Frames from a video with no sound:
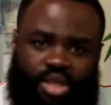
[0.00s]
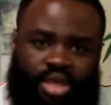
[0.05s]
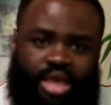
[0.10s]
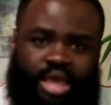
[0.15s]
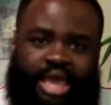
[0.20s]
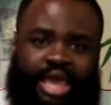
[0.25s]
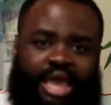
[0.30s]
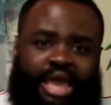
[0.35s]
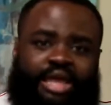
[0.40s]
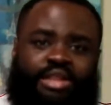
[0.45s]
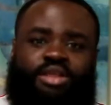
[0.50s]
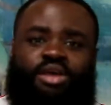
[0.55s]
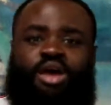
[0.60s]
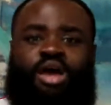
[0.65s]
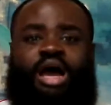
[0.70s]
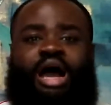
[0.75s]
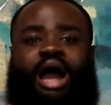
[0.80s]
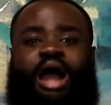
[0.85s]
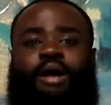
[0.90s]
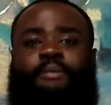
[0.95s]
And
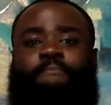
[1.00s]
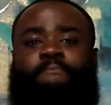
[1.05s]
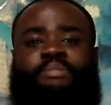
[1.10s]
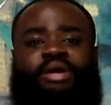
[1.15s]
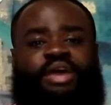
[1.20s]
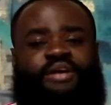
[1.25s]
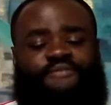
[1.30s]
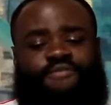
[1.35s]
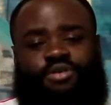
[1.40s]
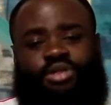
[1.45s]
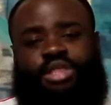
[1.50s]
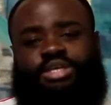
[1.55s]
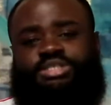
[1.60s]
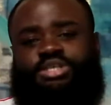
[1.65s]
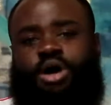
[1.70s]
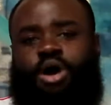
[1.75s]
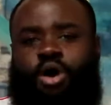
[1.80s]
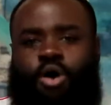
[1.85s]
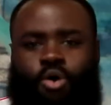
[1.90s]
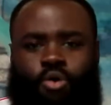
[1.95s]
our midfield as a
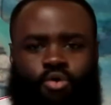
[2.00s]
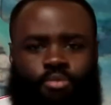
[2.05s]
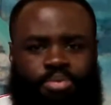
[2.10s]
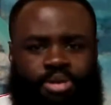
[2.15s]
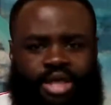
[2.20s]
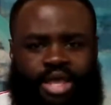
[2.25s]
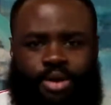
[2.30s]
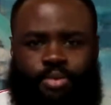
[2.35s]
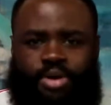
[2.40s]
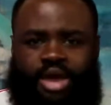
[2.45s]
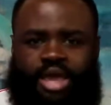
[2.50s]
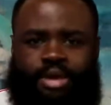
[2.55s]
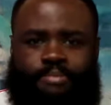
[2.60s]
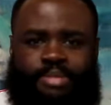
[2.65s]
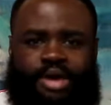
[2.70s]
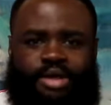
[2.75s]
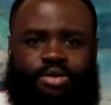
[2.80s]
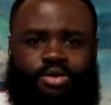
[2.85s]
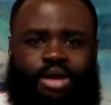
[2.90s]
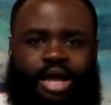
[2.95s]
whole played way
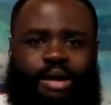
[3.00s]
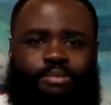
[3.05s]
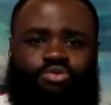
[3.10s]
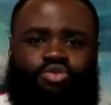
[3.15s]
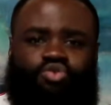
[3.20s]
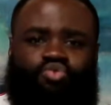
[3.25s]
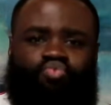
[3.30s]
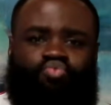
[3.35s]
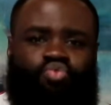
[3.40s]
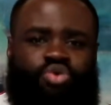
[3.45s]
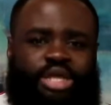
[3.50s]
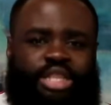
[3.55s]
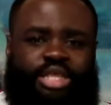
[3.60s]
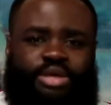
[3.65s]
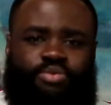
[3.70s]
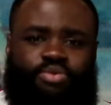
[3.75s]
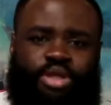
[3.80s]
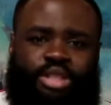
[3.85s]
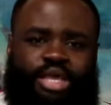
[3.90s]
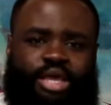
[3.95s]
better. I was really,
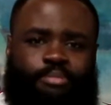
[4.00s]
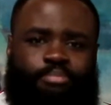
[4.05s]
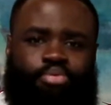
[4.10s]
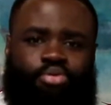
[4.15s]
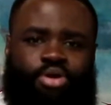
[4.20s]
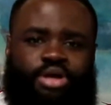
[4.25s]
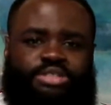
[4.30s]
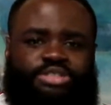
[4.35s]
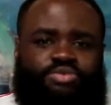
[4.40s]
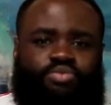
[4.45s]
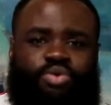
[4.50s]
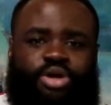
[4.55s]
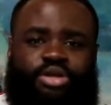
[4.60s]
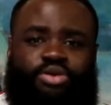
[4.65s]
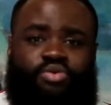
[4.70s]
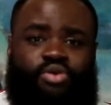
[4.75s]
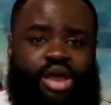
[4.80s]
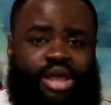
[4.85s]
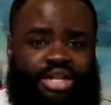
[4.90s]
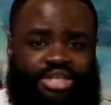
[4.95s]
really impressed with
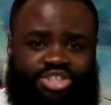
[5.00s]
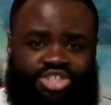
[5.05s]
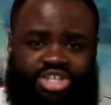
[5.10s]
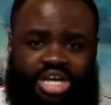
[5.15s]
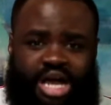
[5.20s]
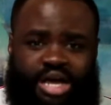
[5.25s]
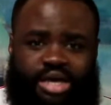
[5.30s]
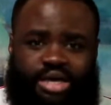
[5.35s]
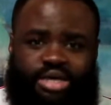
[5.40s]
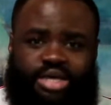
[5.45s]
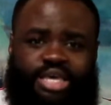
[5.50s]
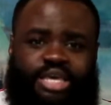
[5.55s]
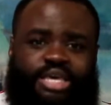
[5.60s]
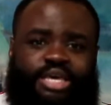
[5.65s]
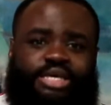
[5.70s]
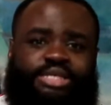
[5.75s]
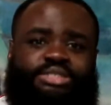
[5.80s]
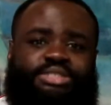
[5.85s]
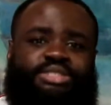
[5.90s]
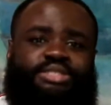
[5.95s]
Granit Xhaka. He
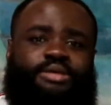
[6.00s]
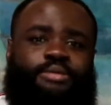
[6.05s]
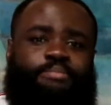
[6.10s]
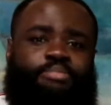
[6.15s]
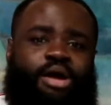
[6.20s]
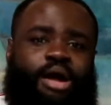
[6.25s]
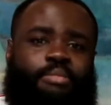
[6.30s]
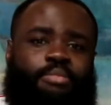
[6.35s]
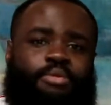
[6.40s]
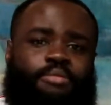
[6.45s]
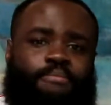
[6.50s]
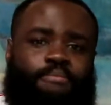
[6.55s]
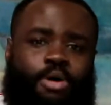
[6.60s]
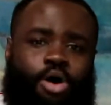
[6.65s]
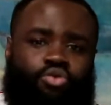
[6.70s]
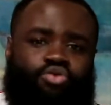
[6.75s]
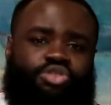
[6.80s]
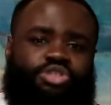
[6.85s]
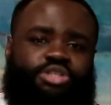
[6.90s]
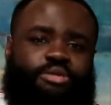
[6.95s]
is the probably
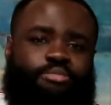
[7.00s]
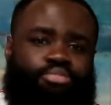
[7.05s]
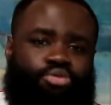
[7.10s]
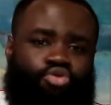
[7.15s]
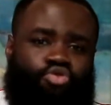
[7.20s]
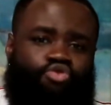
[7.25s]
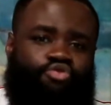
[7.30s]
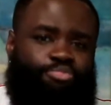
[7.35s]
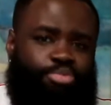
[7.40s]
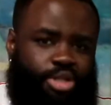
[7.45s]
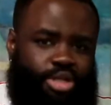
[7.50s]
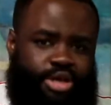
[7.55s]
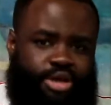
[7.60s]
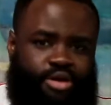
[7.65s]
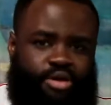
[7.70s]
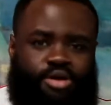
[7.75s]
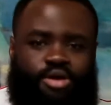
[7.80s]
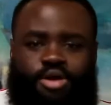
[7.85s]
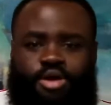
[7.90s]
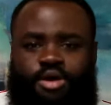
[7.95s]
most improved
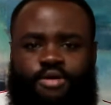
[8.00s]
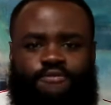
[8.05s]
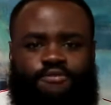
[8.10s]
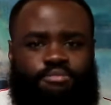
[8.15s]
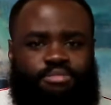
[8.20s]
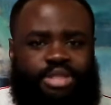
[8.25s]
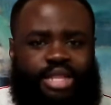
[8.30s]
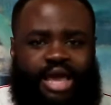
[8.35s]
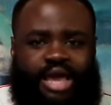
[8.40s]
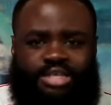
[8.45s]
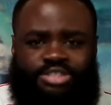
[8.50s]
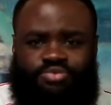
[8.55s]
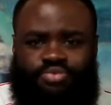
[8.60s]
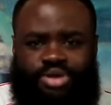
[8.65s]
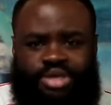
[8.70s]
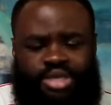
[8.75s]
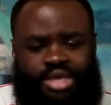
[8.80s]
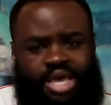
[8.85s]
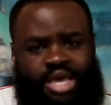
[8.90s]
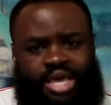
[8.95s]
player from last
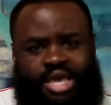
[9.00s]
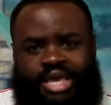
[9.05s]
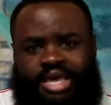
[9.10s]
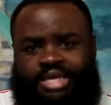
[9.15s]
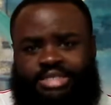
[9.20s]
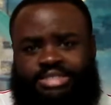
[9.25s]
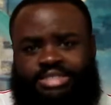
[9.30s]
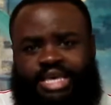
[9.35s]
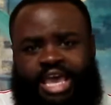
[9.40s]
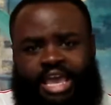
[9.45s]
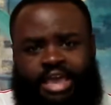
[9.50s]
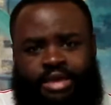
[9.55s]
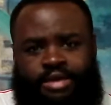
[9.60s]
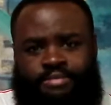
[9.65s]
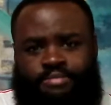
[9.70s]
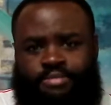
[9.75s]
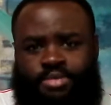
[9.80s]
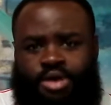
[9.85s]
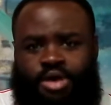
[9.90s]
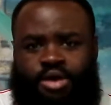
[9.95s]
week. His
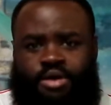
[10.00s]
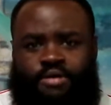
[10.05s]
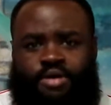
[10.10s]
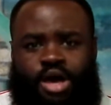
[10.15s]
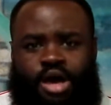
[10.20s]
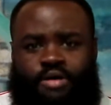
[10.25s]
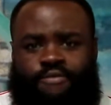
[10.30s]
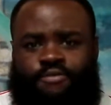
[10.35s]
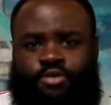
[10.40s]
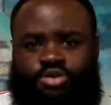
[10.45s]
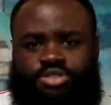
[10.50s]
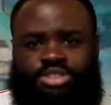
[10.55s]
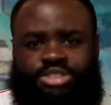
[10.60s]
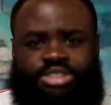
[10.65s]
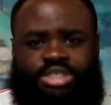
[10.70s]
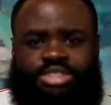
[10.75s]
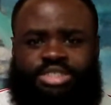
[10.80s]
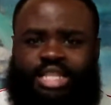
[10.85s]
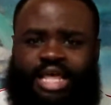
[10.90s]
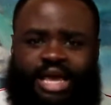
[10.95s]
game versus
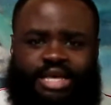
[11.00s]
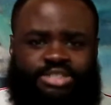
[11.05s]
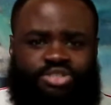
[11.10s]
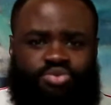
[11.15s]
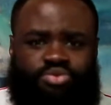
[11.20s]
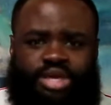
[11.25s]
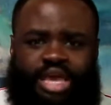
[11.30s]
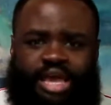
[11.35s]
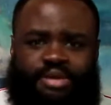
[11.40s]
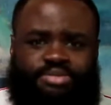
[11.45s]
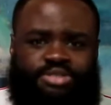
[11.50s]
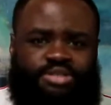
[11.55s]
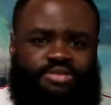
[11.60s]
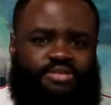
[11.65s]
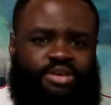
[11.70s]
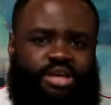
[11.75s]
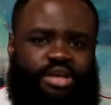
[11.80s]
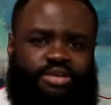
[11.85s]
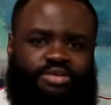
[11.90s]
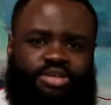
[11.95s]
his last 2 games
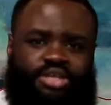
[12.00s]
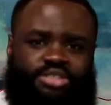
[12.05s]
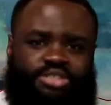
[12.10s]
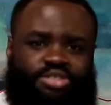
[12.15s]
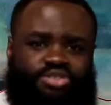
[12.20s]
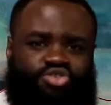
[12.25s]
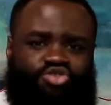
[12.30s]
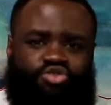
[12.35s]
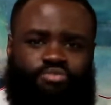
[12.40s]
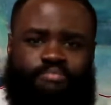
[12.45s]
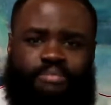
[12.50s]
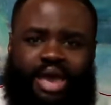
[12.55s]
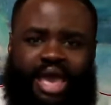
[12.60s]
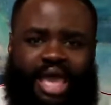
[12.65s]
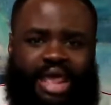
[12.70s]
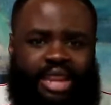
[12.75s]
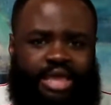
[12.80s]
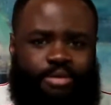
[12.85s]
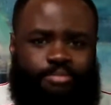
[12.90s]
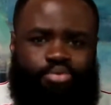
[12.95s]
is a
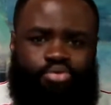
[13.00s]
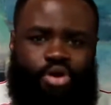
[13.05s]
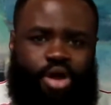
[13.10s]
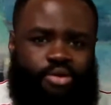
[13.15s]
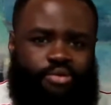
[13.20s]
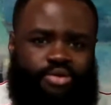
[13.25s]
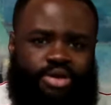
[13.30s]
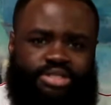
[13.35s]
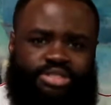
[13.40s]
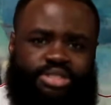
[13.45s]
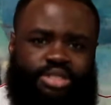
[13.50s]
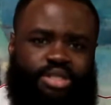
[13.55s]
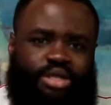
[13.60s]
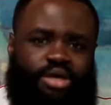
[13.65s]
dramatic progress.